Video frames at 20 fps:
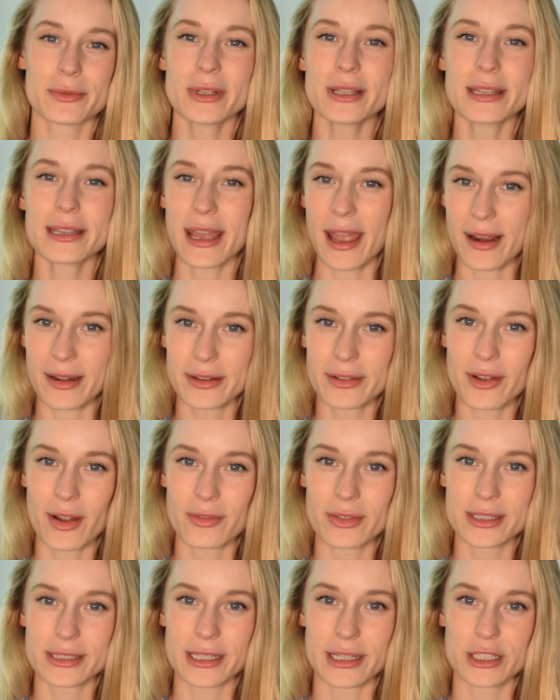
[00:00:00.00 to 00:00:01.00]
really candid
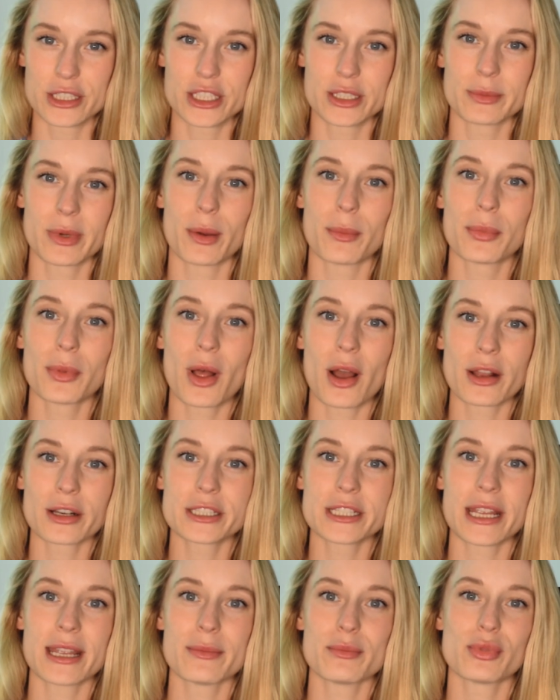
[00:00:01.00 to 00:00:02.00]
conversation about
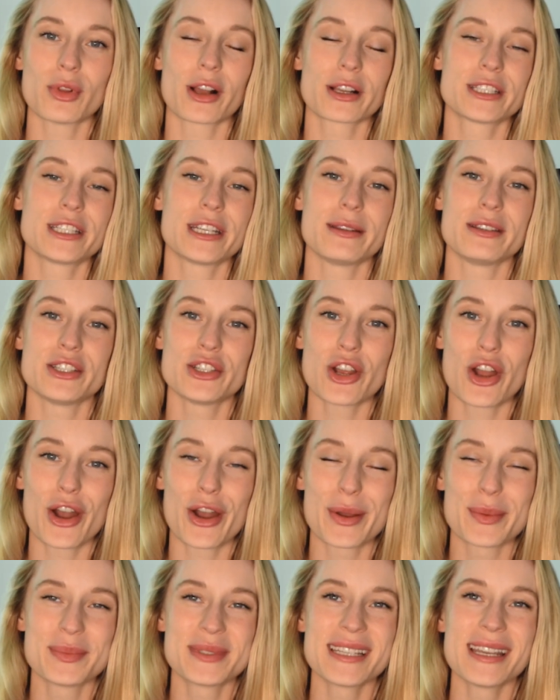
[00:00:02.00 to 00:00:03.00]
blockchain, blockchain
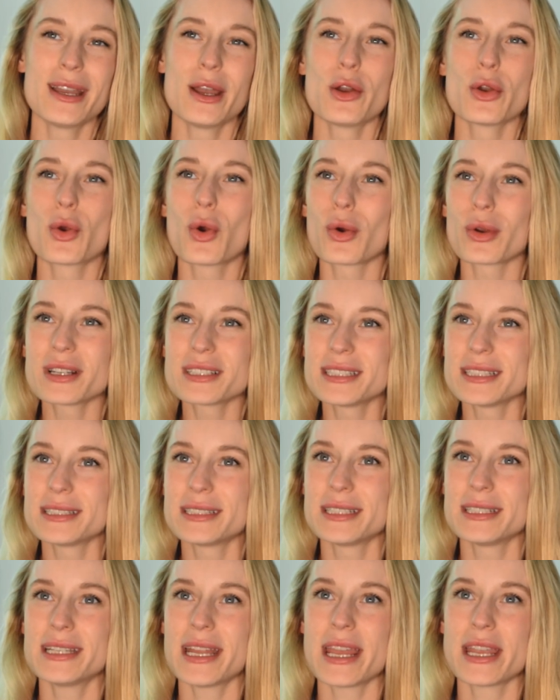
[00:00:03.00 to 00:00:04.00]
jobs, courses
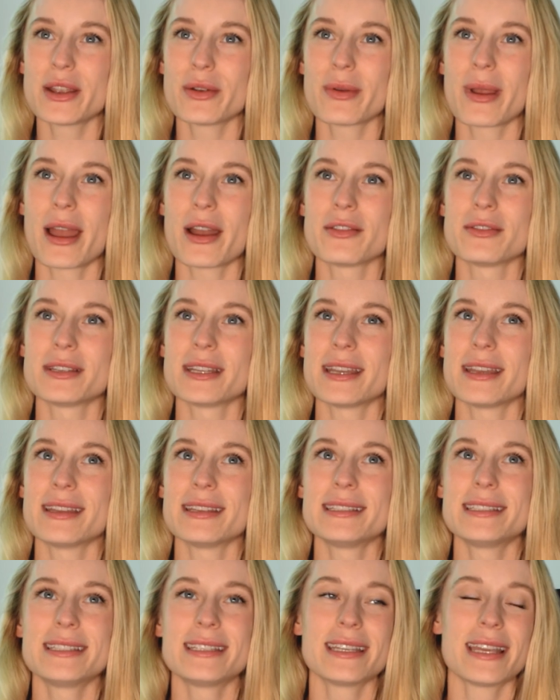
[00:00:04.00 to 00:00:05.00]
to take around
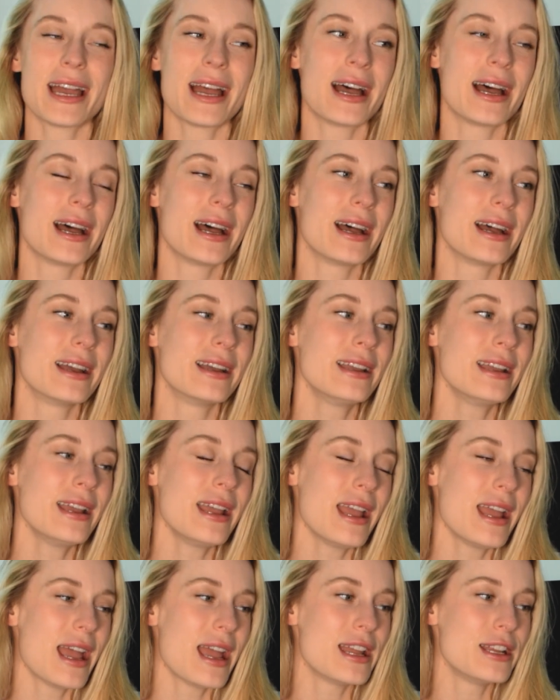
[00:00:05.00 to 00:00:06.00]
it, uh,
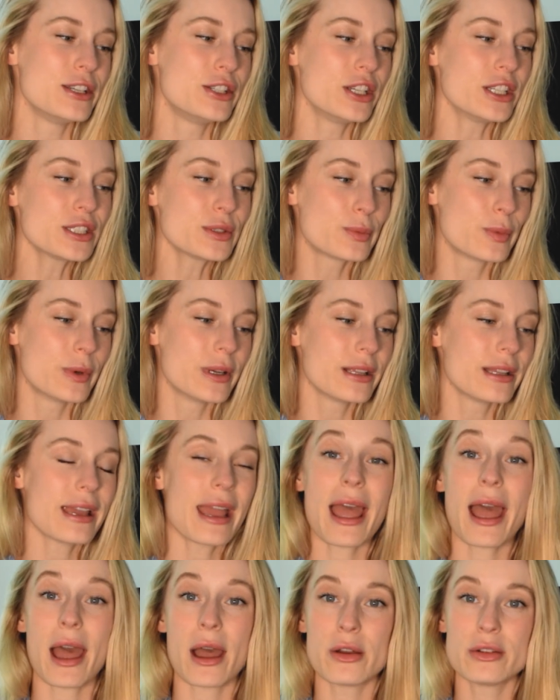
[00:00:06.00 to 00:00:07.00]
and just really
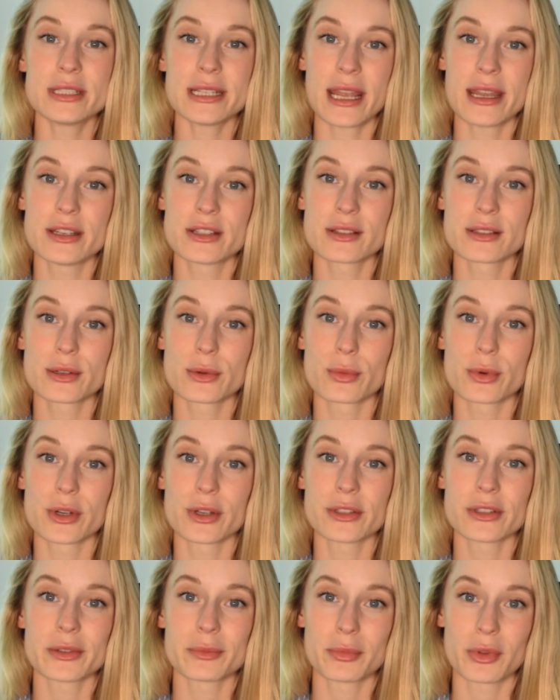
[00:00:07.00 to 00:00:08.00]
how to enter the
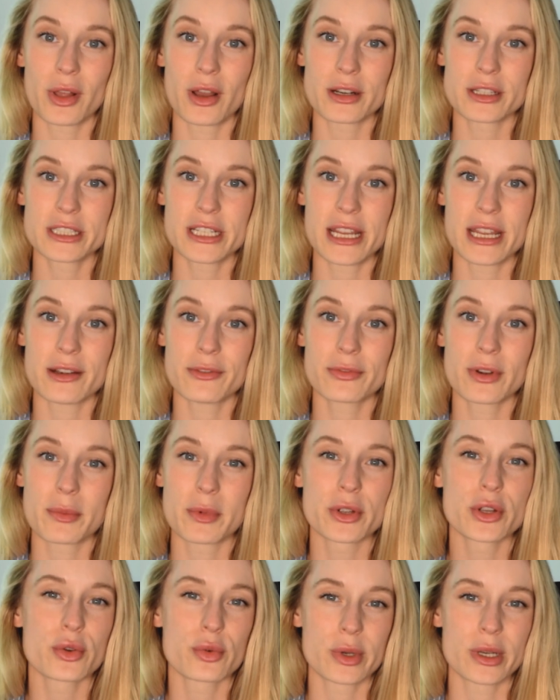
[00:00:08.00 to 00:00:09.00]
world of blockchain from
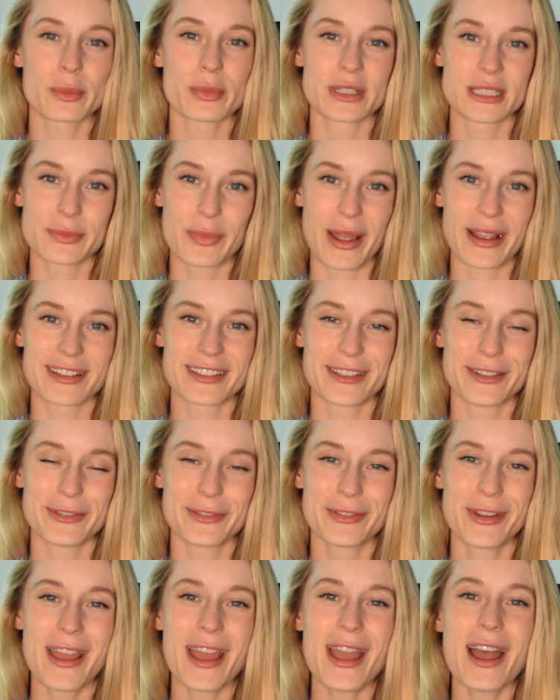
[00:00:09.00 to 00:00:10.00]
a career perspective.
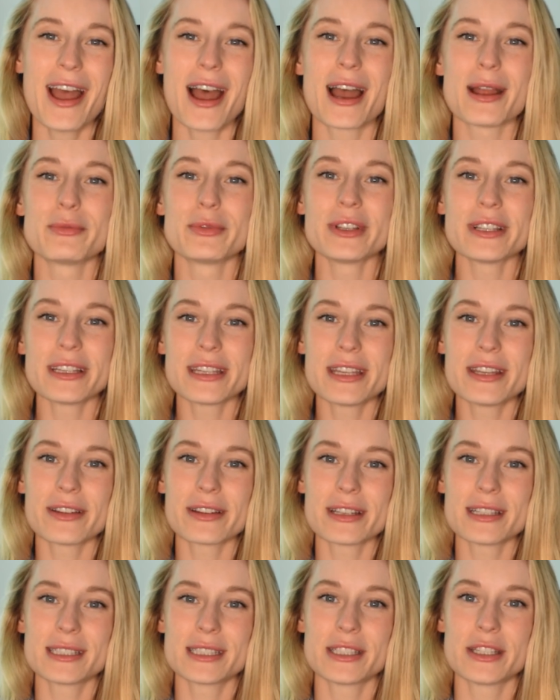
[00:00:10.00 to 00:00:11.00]
I'm really
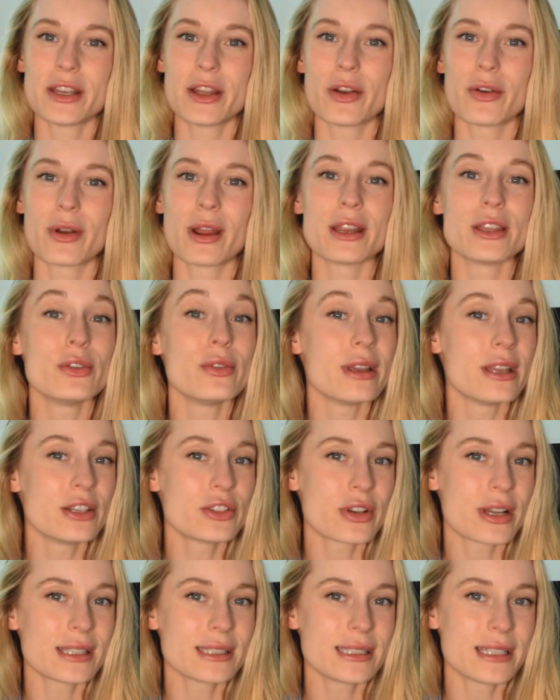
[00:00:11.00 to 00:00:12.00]
curious to know, are you
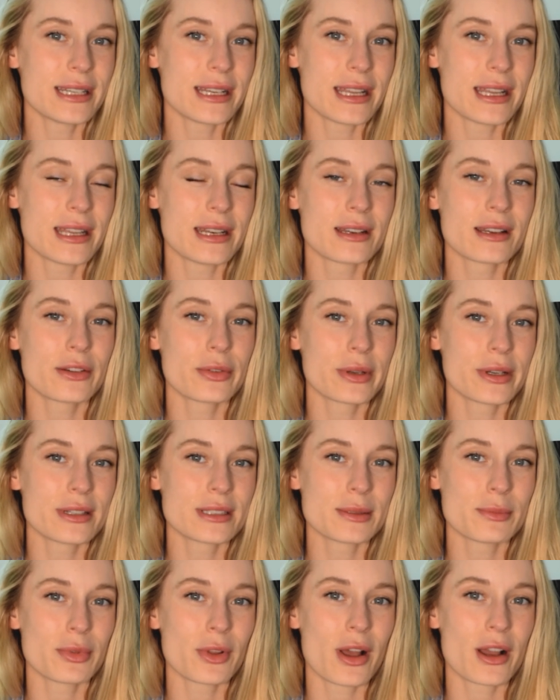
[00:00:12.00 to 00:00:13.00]
interested in
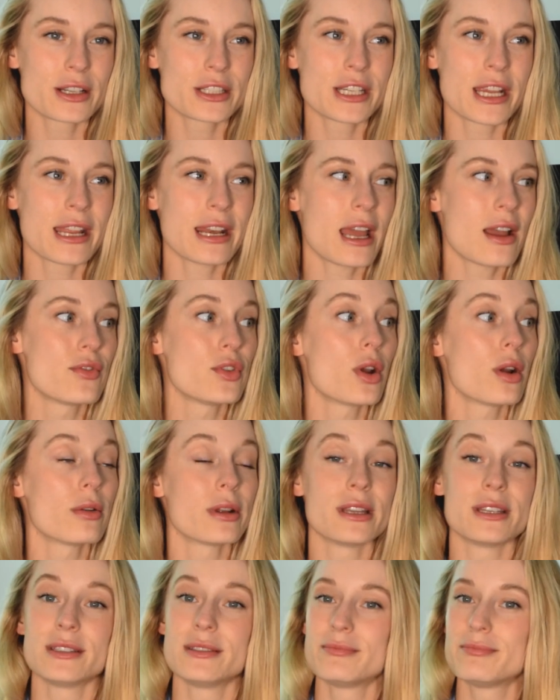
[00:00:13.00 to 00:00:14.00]
careers in blockchain? Have you
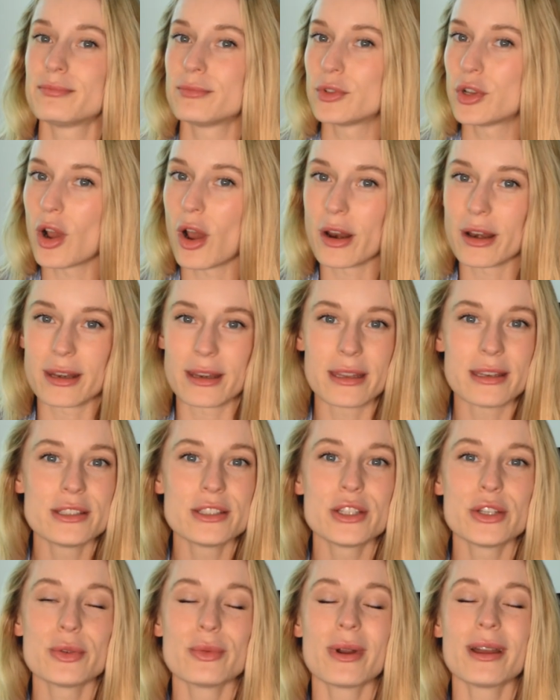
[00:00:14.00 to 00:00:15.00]
already gotten
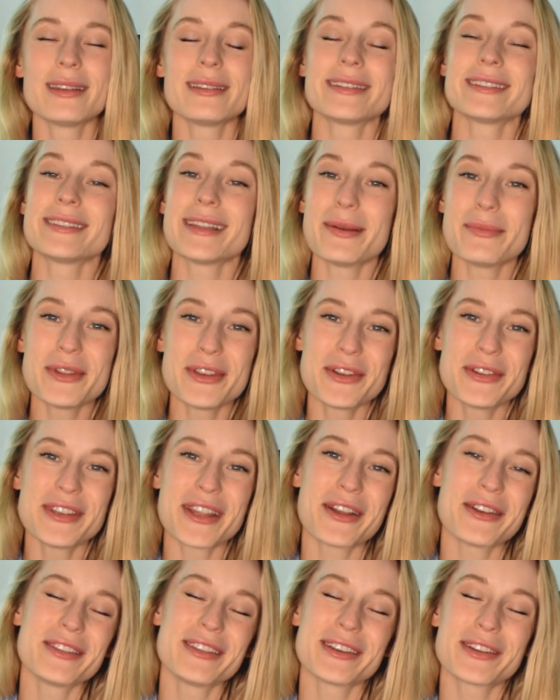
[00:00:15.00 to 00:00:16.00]
into one? Let me know
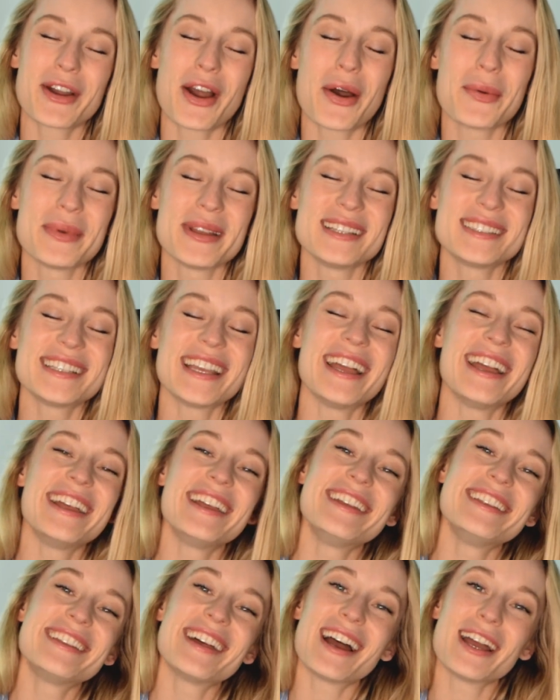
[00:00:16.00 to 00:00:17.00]
down in the comments
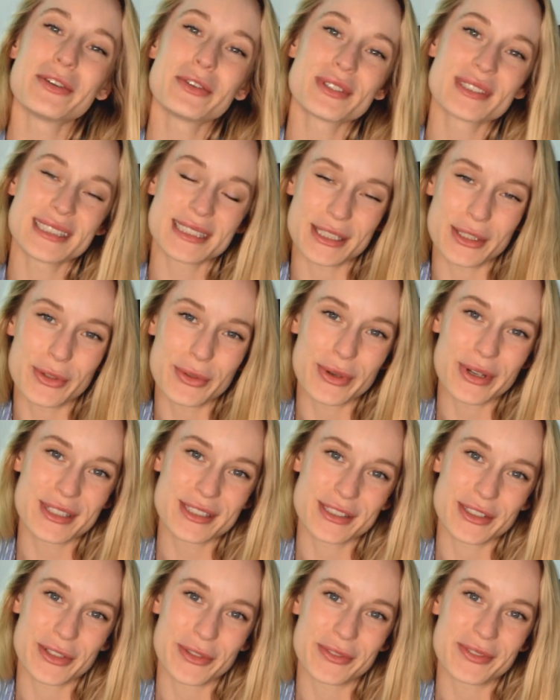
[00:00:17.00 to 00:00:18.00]
and I will see you all
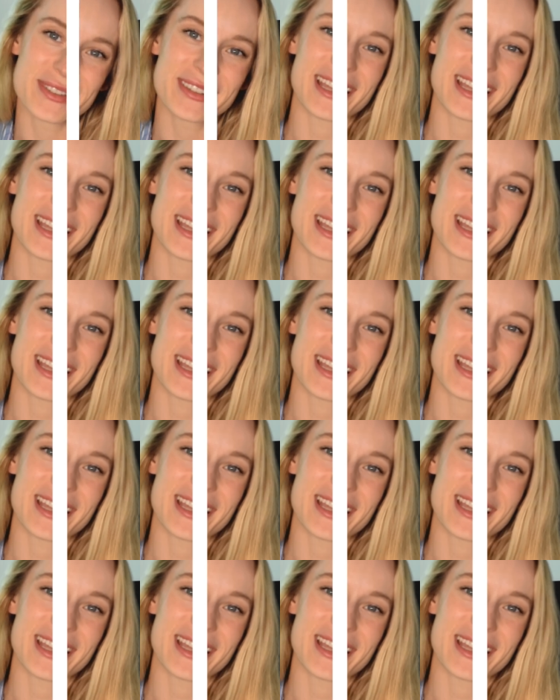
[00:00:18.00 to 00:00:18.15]
soon.